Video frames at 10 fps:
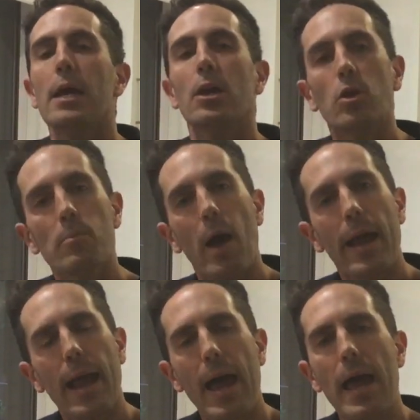You might
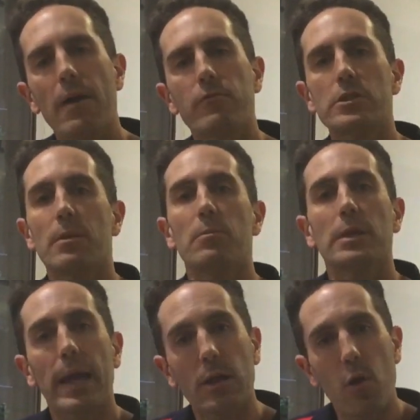have some
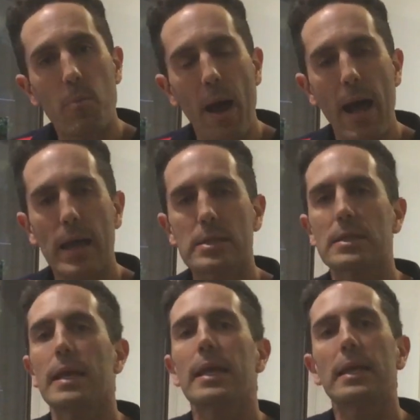Lego parts
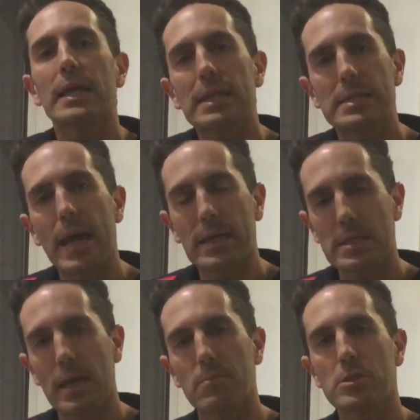that are the exact
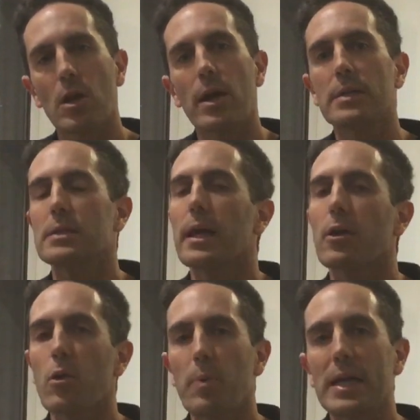same size,
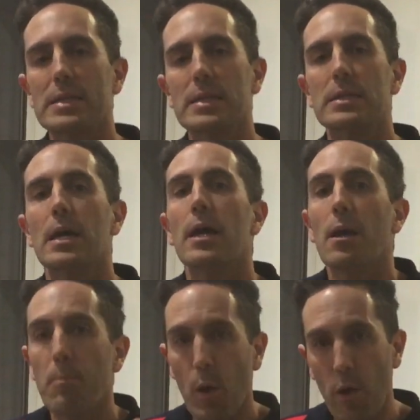Lego pieces.
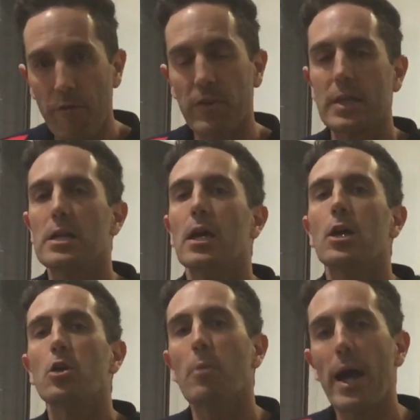Perfect.
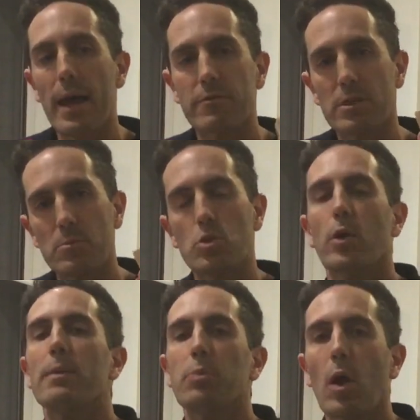You might have some
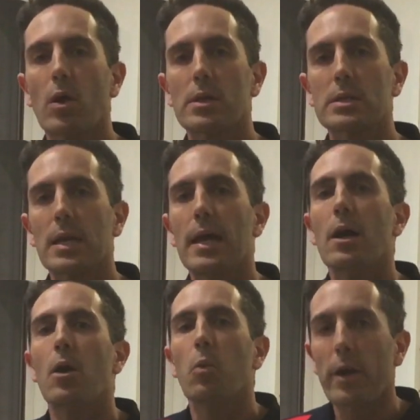toy blocks.
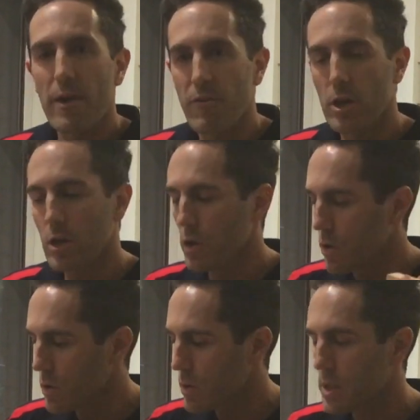Whatever you
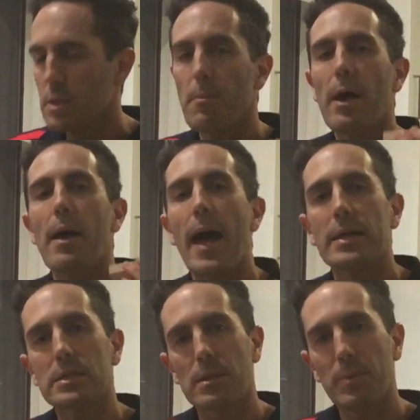use, it
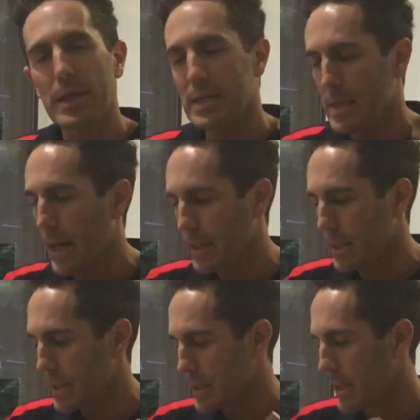has to be exactly
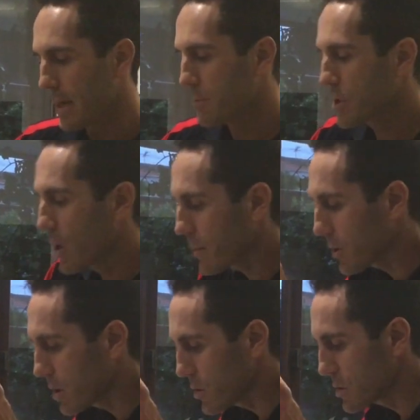the same. So I'm
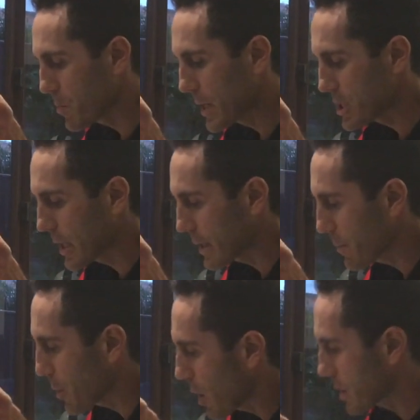going to use my Jenga
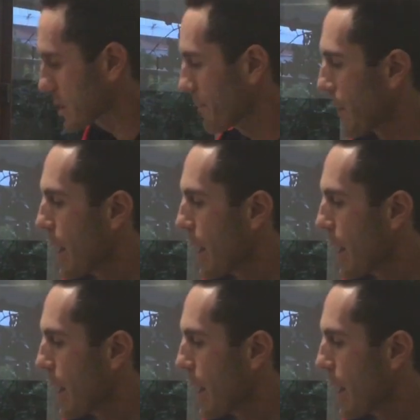blocks.